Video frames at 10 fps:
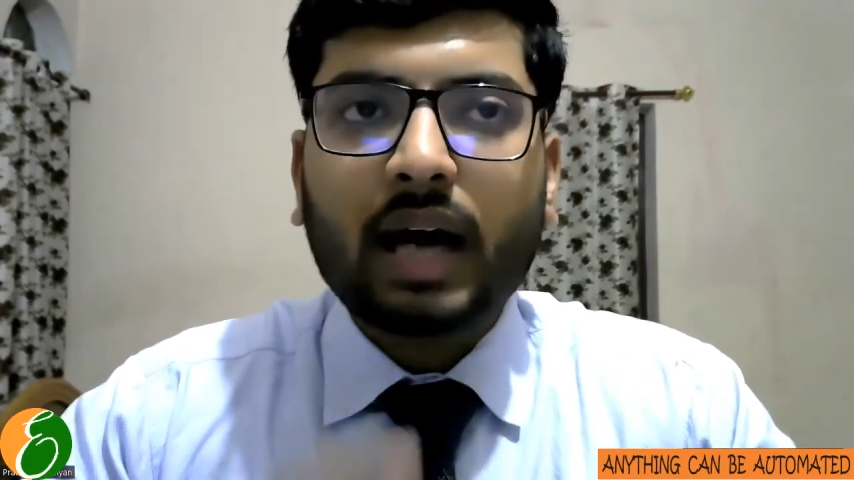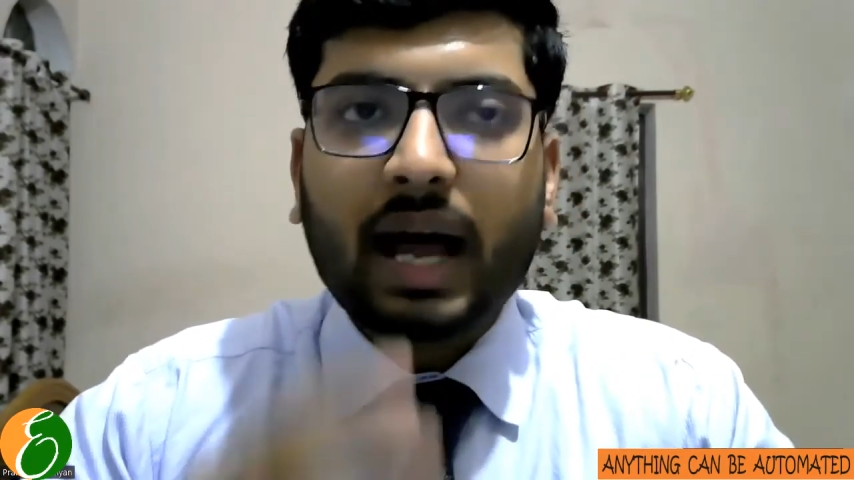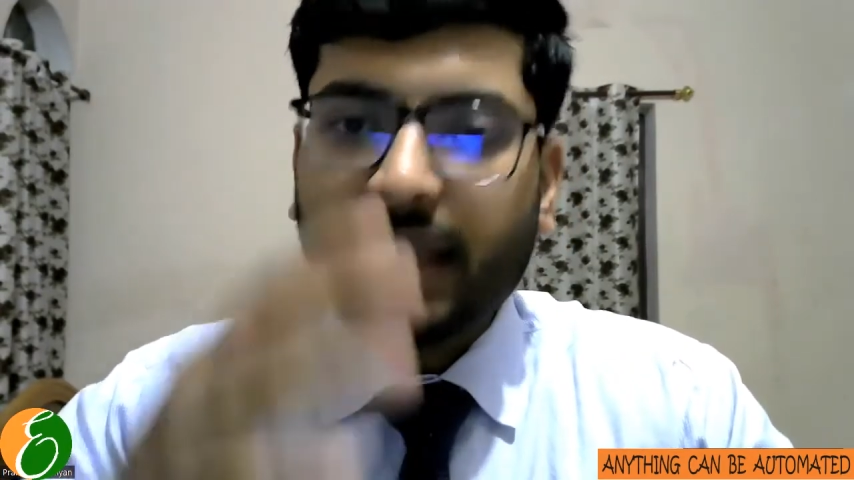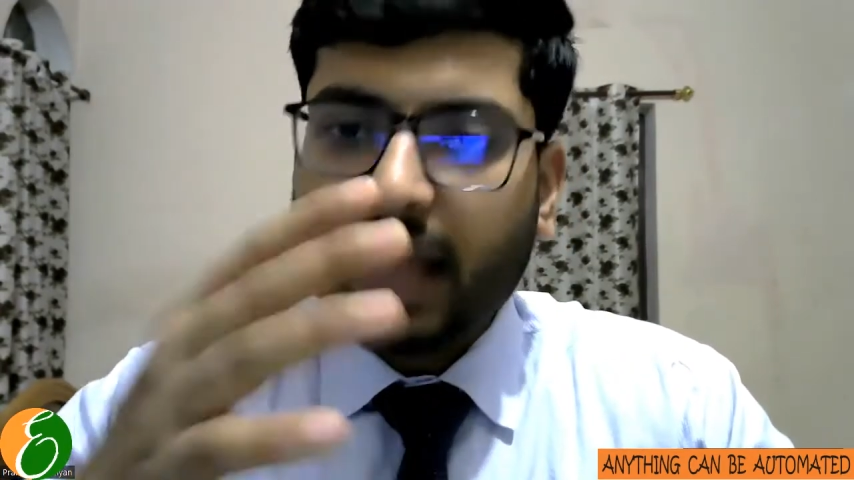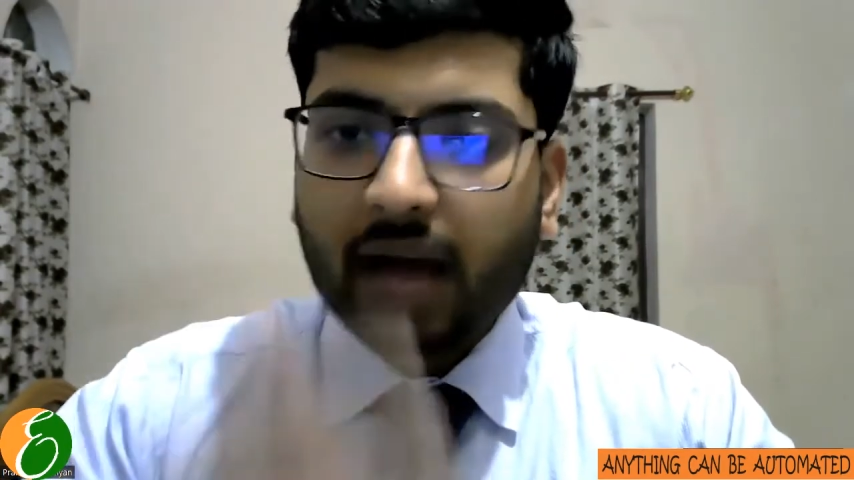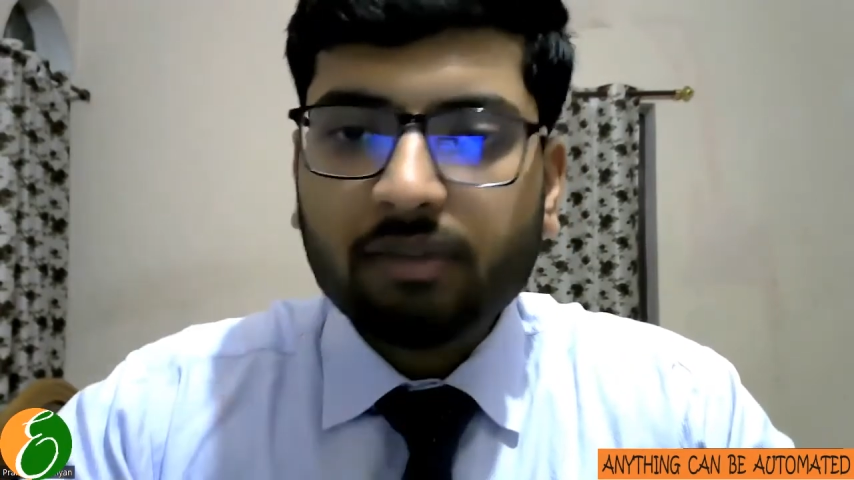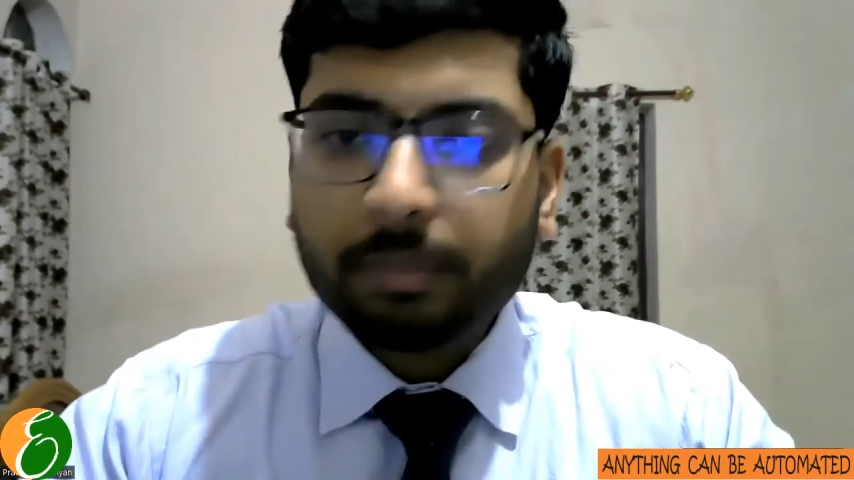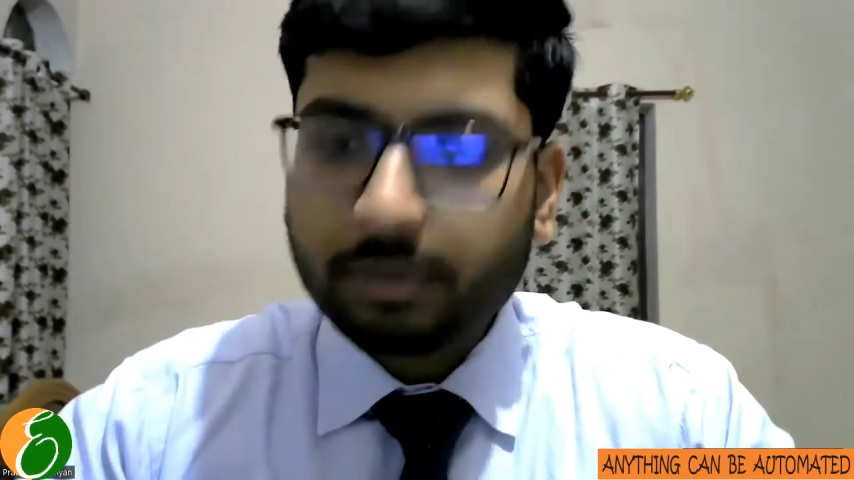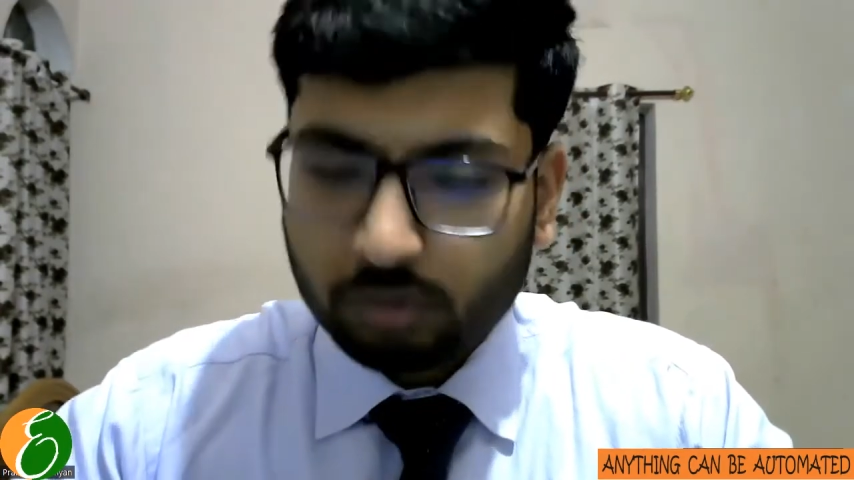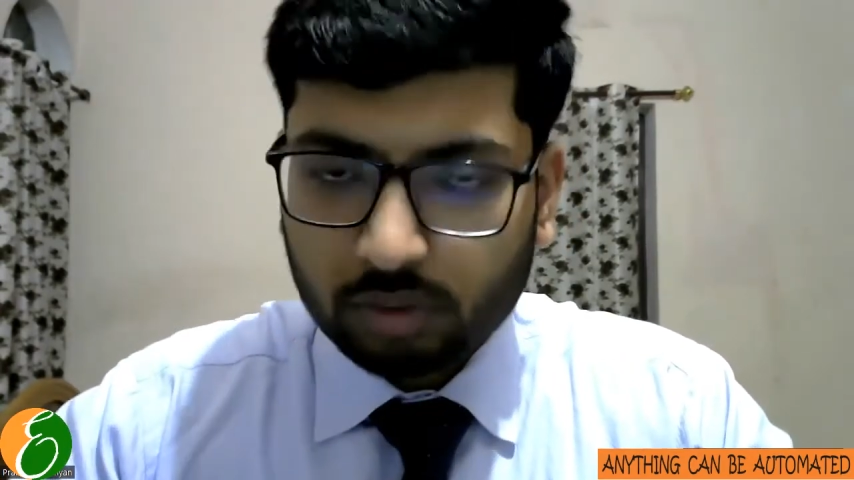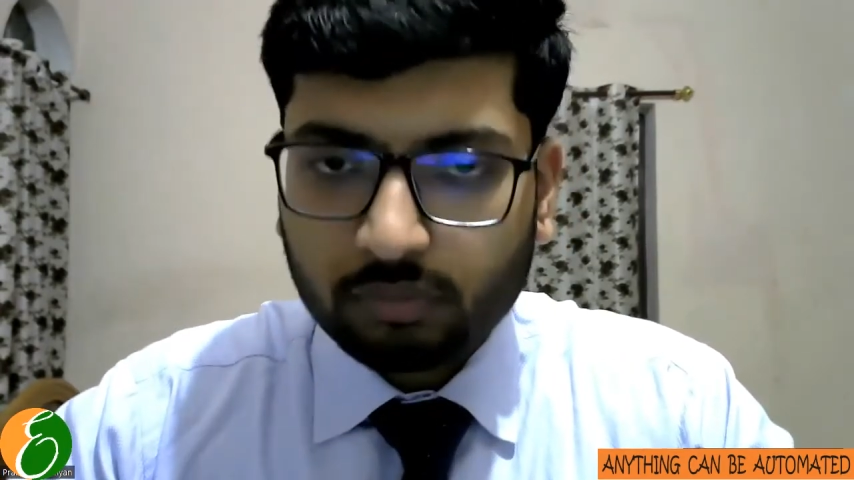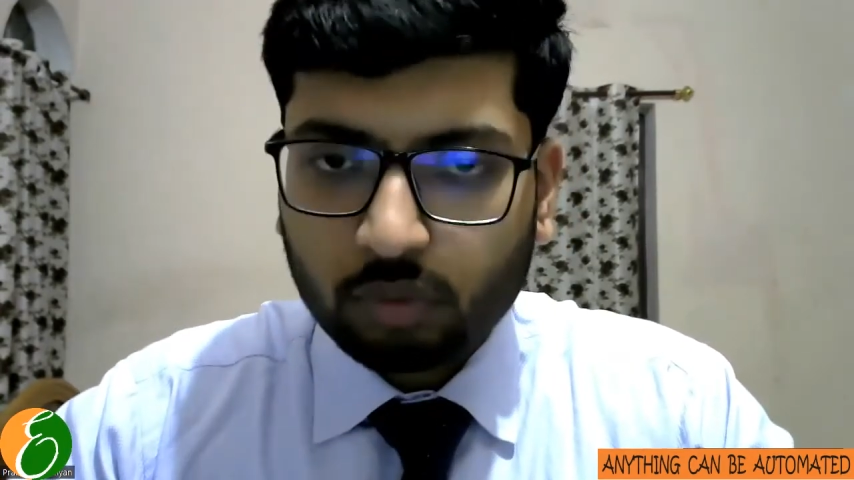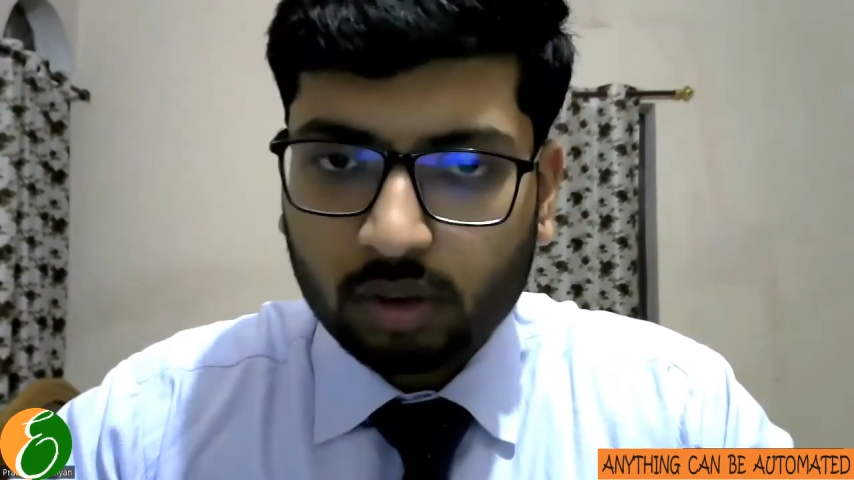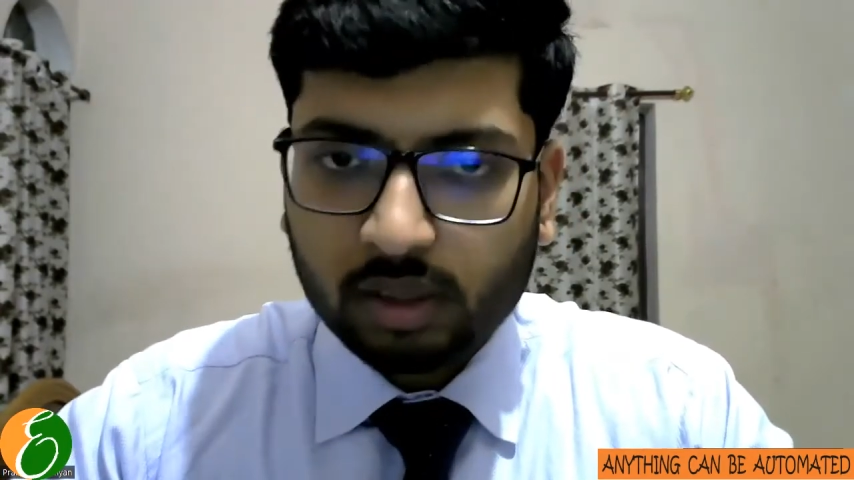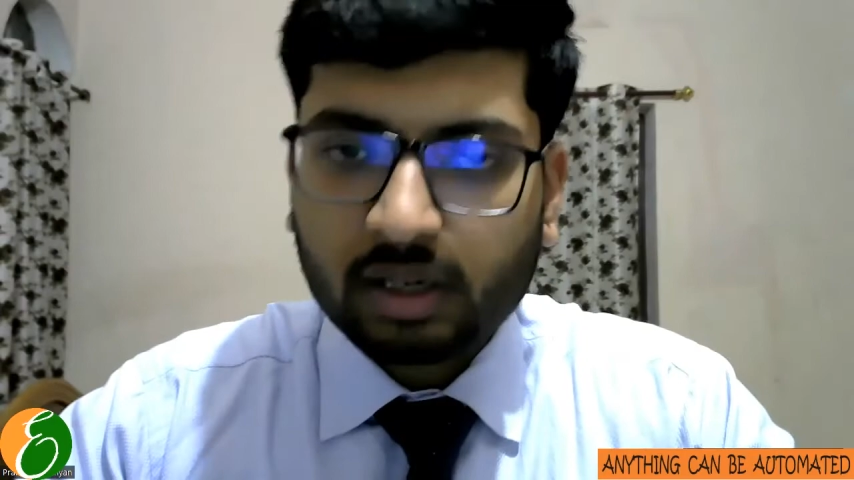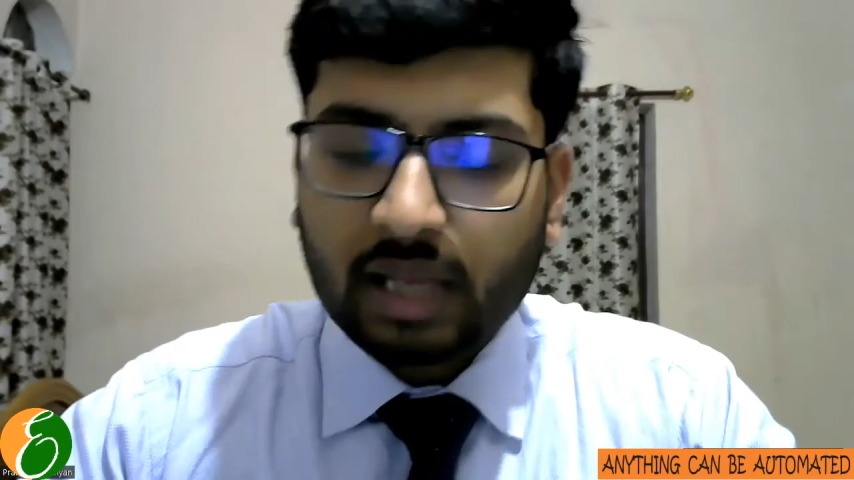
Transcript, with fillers: I have a particular folder